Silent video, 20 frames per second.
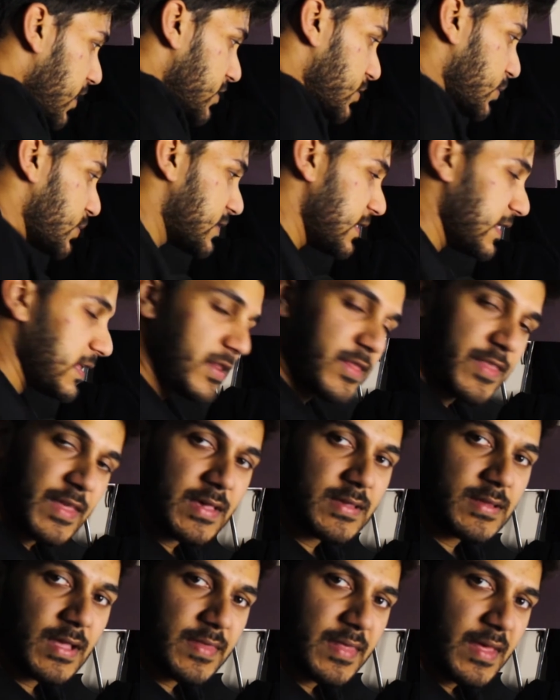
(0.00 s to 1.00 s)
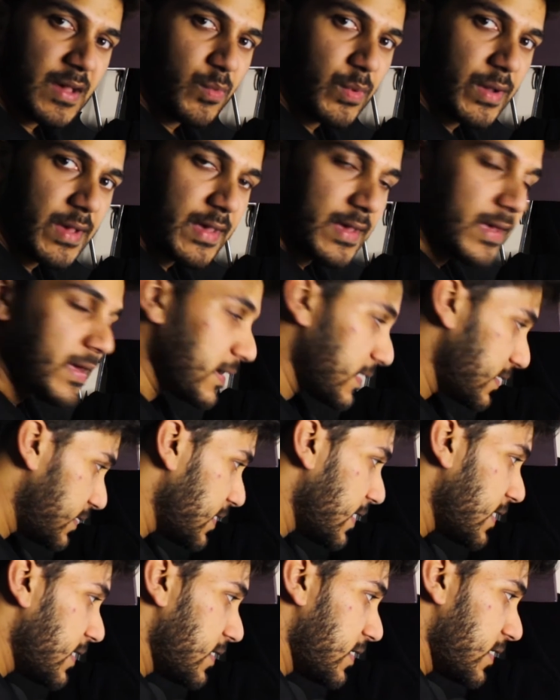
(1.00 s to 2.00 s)
So it's little things like that where,
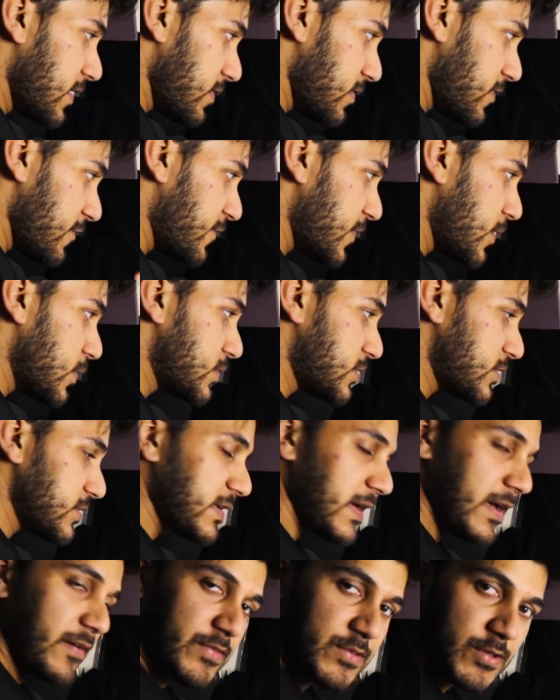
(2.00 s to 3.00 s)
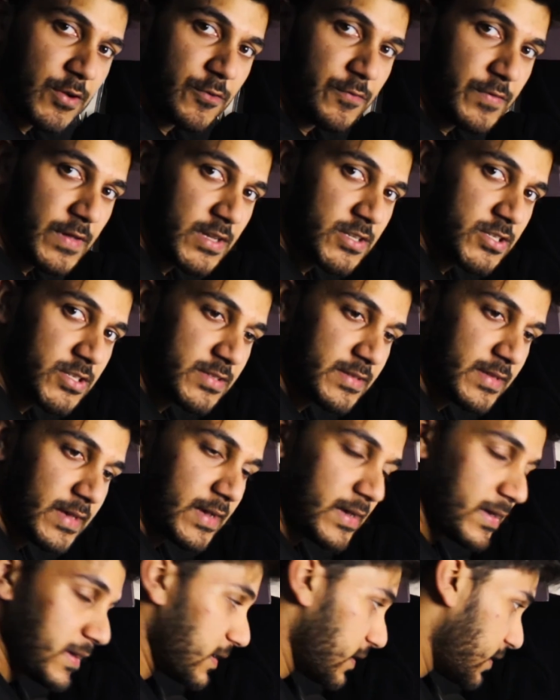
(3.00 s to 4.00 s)
yeah, the phone does have its own features
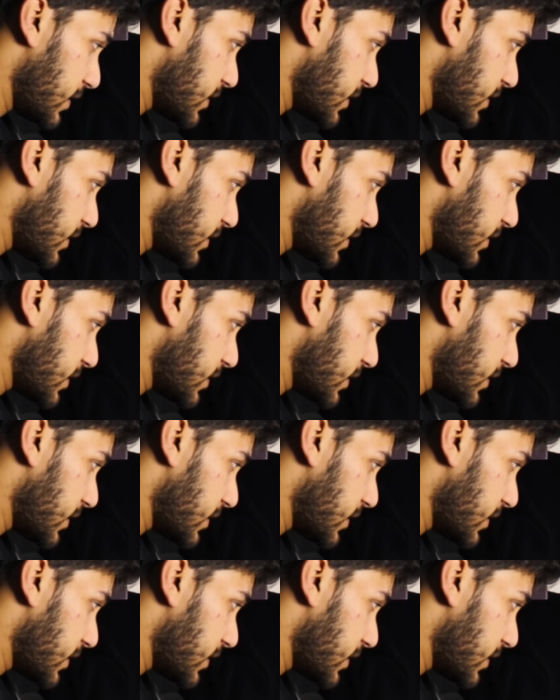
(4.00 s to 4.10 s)
that